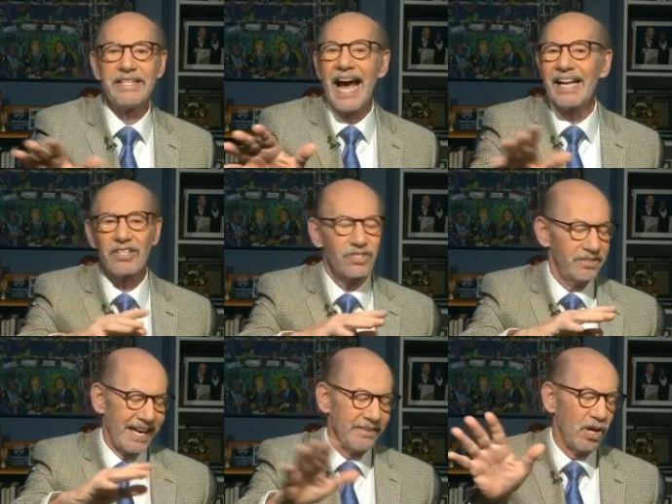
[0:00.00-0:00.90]
Dallas,
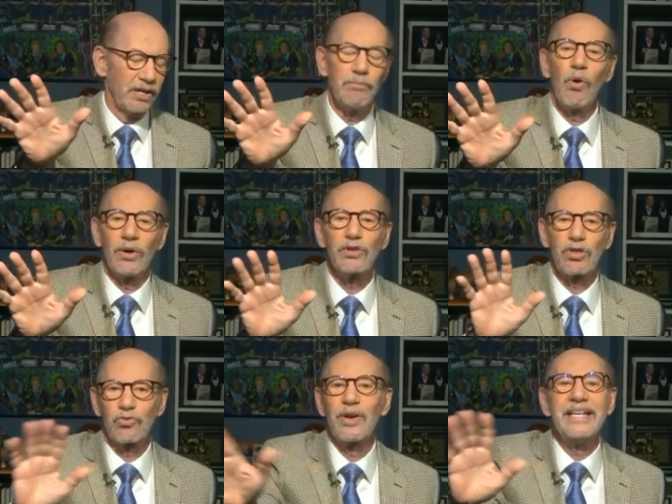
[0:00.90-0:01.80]
not even on the board,
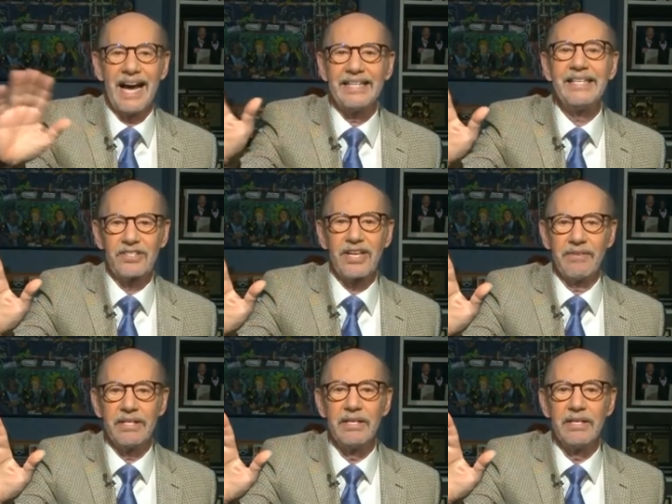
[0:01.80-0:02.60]
397.